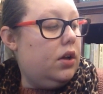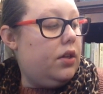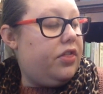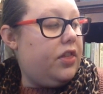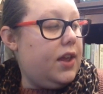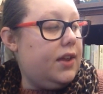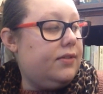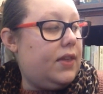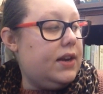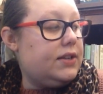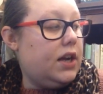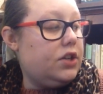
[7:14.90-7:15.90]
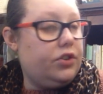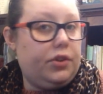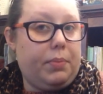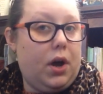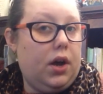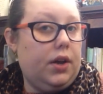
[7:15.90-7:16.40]
things that it touches
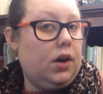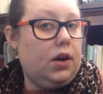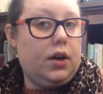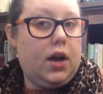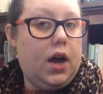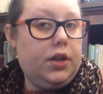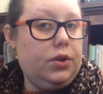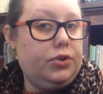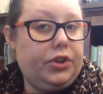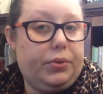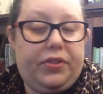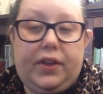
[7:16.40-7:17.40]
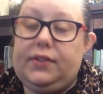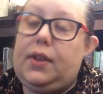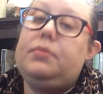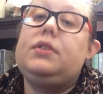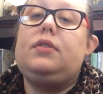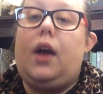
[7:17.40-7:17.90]
upon are not usually things
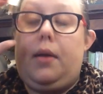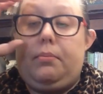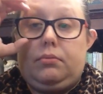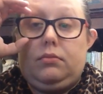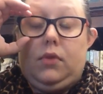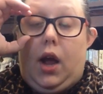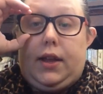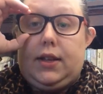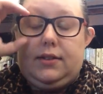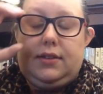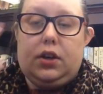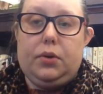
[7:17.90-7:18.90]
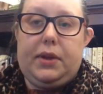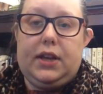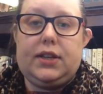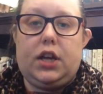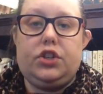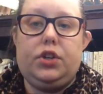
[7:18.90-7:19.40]
I consider
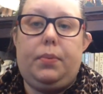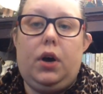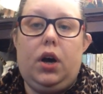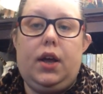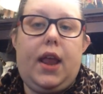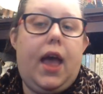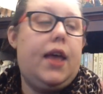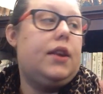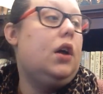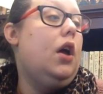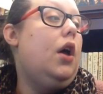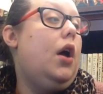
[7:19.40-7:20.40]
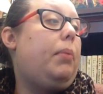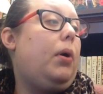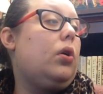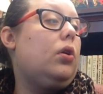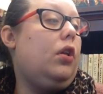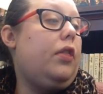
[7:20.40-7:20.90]
being touched upon. And
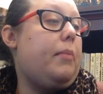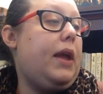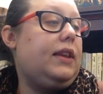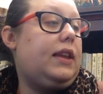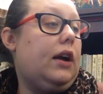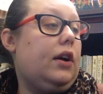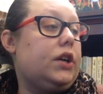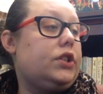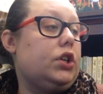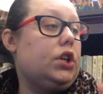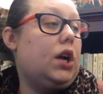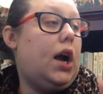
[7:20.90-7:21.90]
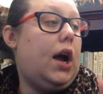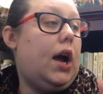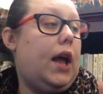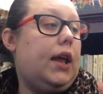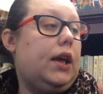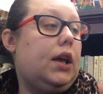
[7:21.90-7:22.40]
Pearl, the main character,
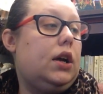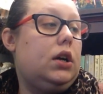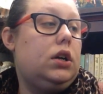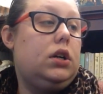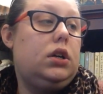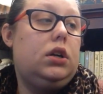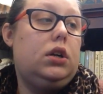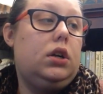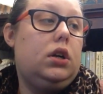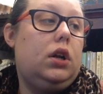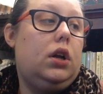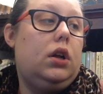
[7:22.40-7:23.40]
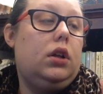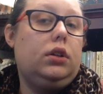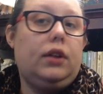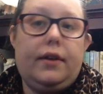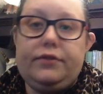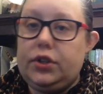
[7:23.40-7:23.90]
I
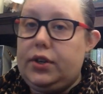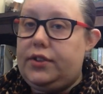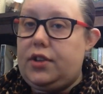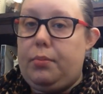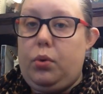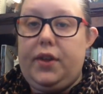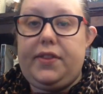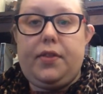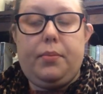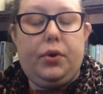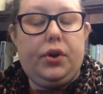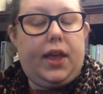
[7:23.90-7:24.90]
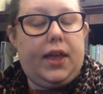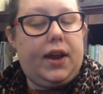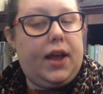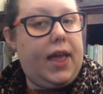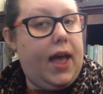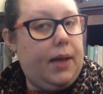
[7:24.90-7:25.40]
loved her at some points in the book, and
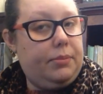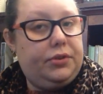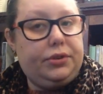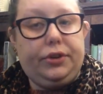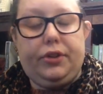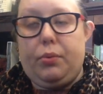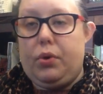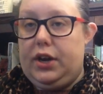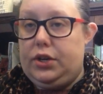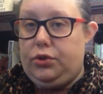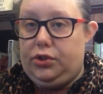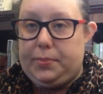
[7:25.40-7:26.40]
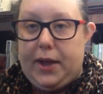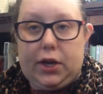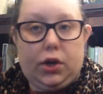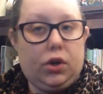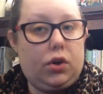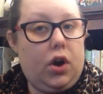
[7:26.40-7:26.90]
I absolutely wanted to
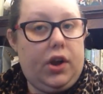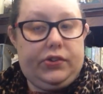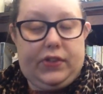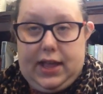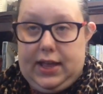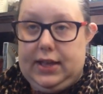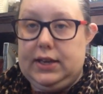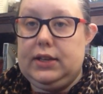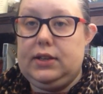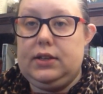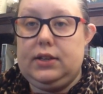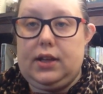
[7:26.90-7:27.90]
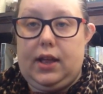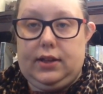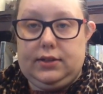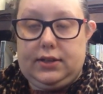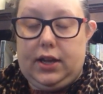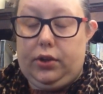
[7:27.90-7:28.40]
smack her across the head
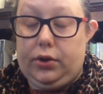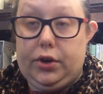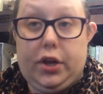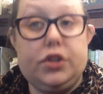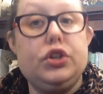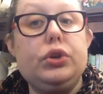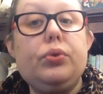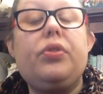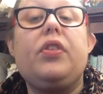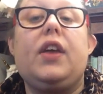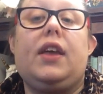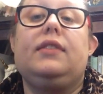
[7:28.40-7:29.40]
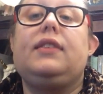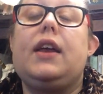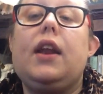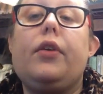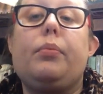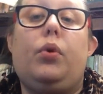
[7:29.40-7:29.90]
and tell her not to do things
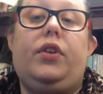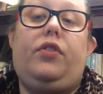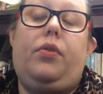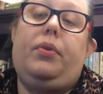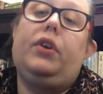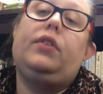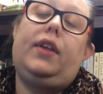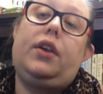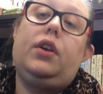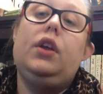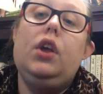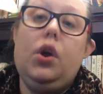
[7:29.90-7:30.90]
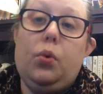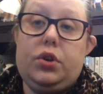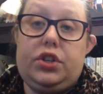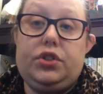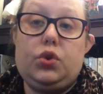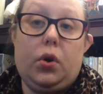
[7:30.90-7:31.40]
at other points of the book, like when
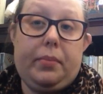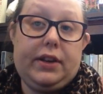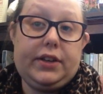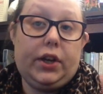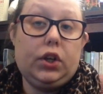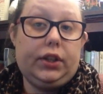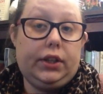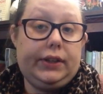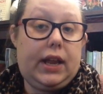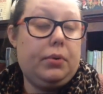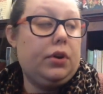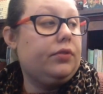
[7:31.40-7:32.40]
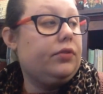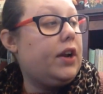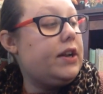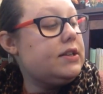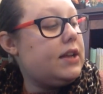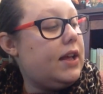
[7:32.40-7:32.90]
she's tormenting her little neighbor
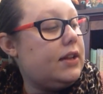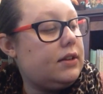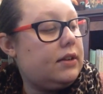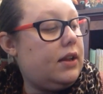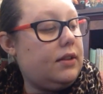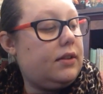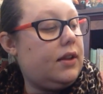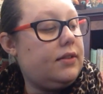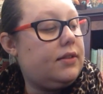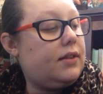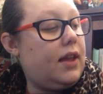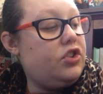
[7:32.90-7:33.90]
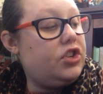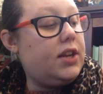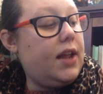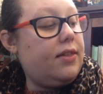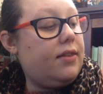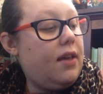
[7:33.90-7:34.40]
friend. And
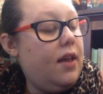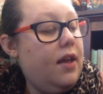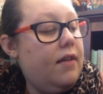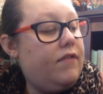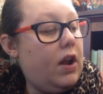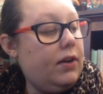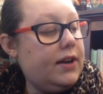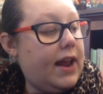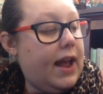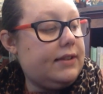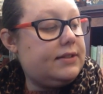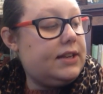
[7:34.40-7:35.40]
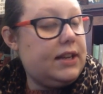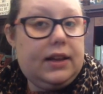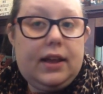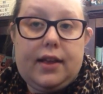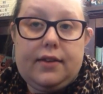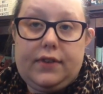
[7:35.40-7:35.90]
she gets very
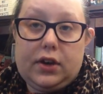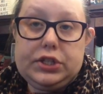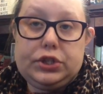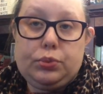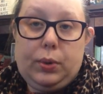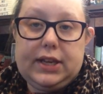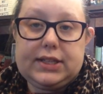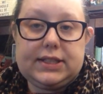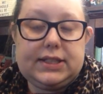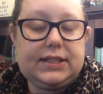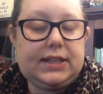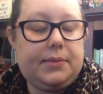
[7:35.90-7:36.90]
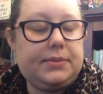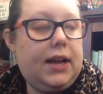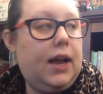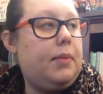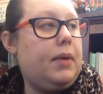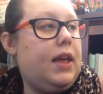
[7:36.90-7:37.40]
nasty and very sweet at the same
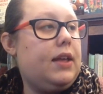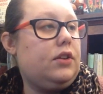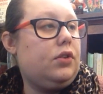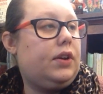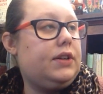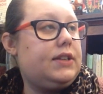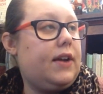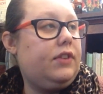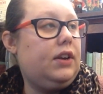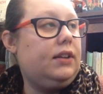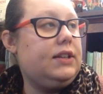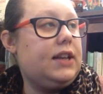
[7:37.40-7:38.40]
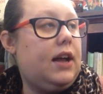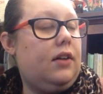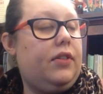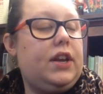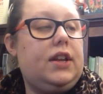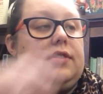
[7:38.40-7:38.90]
time, and you can definitely
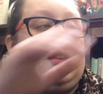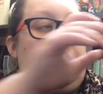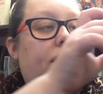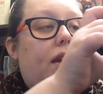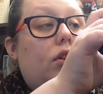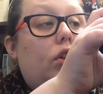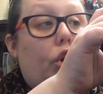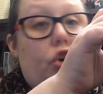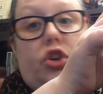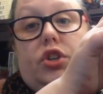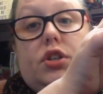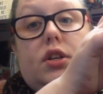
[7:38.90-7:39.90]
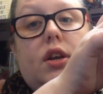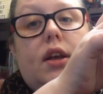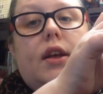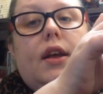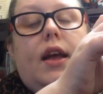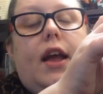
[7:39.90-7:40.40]
tell that it's something learned.
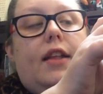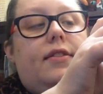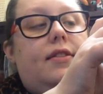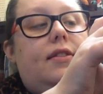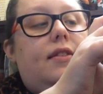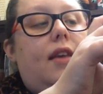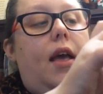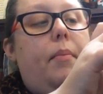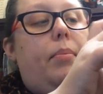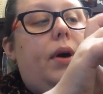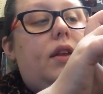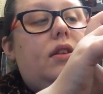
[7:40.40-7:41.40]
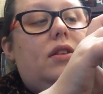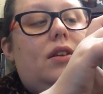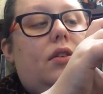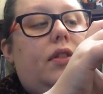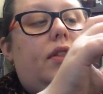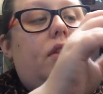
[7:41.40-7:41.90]
But, you
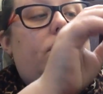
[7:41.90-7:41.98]
know, then